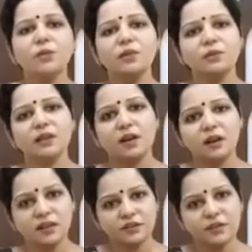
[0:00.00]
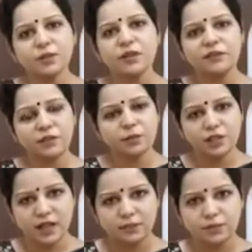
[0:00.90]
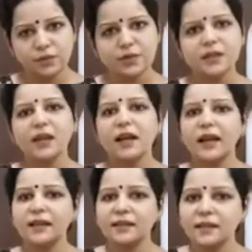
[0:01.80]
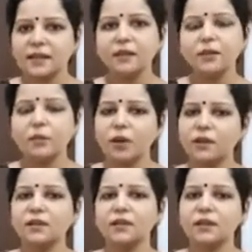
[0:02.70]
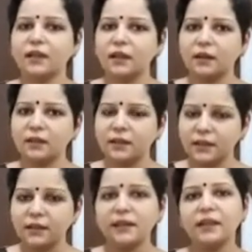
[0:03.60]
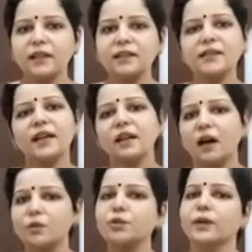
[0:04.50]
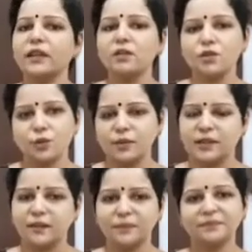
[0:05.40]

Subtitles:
we will review a few shampoos and see what are the ingredients and how you can choose them.